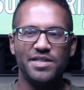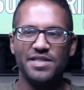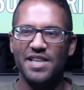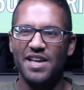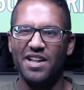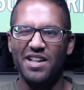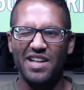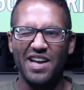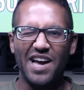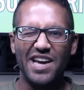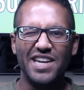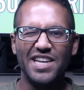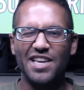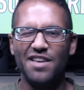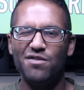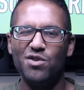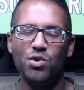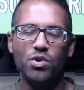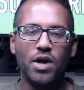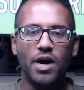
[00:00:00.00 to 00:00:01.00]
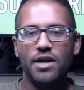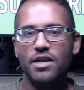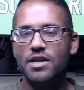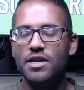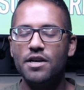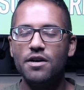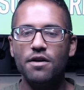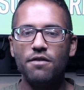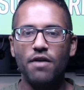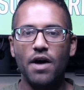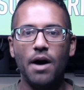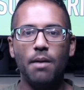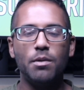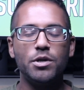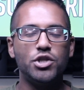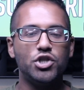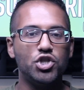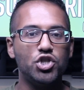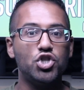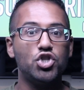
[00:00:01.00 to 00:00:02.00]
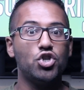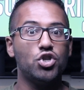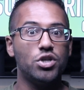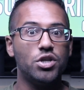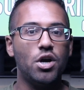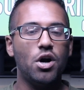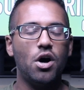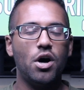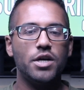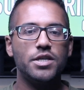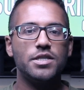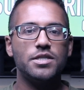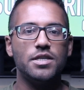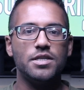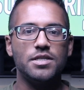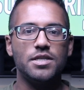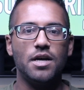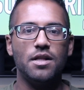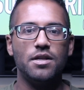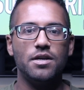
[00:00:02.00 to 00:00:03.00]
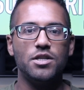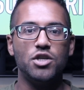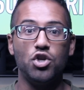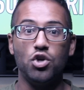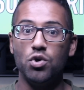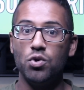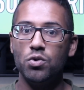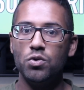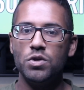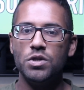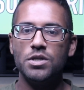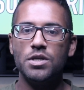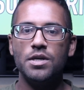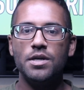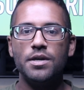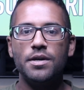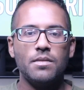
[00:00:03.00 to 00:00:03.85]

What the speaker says: and that'll kind of give you an idea of how much it should cost to sell it used.